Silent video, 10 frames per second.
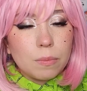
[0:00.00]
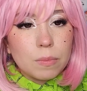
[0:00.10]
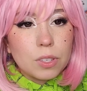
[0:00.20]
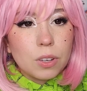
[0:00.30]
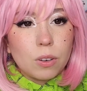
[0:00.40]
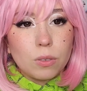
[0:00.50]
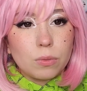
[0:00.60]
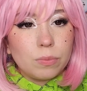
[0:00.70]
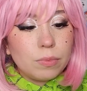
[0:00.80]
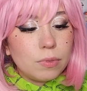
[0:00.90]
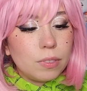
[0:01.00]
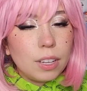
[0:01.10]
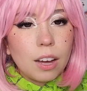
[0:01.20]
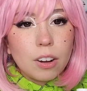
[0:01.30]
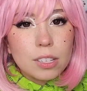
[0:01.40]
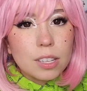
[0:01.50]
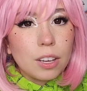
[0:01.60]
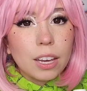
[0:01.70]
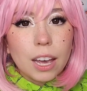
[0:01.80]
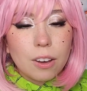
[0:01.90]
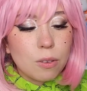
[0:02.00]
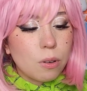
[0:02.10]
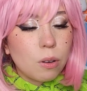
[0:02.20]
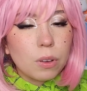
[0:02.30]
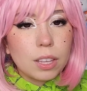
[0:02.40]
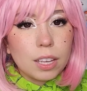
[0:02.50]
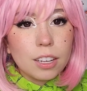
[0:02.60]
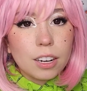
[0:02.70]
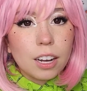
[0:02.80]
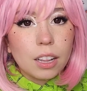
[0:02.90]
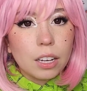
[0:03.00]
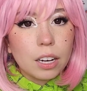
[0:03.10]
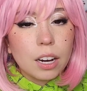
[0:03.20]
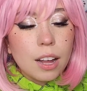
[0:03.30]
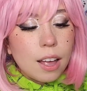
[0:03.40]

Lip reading: So honestly, you can't go wrong with either color.